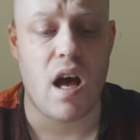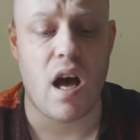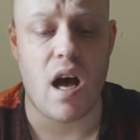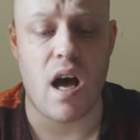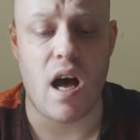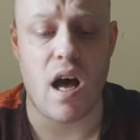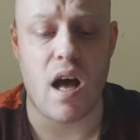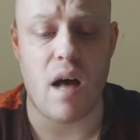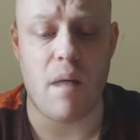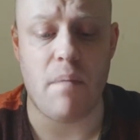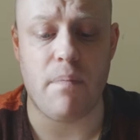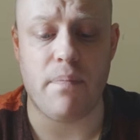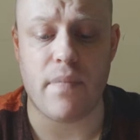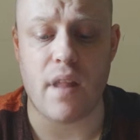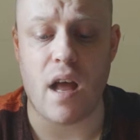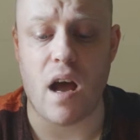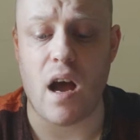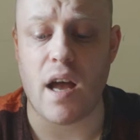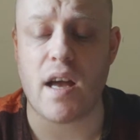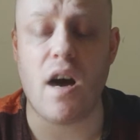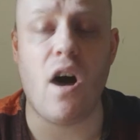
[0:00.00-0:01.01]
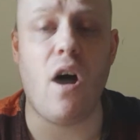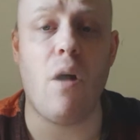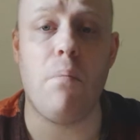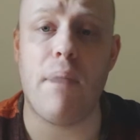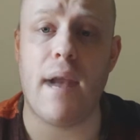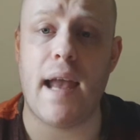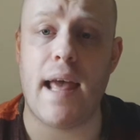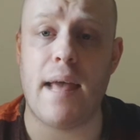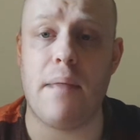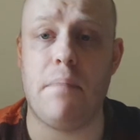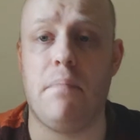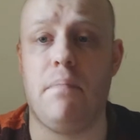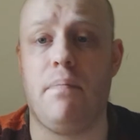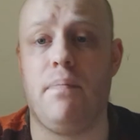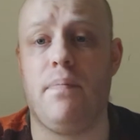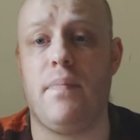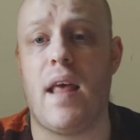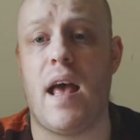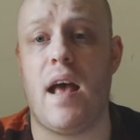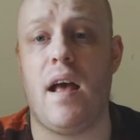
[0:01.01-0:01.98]
I can't
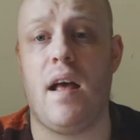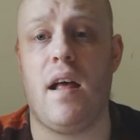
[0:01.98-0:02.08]
blame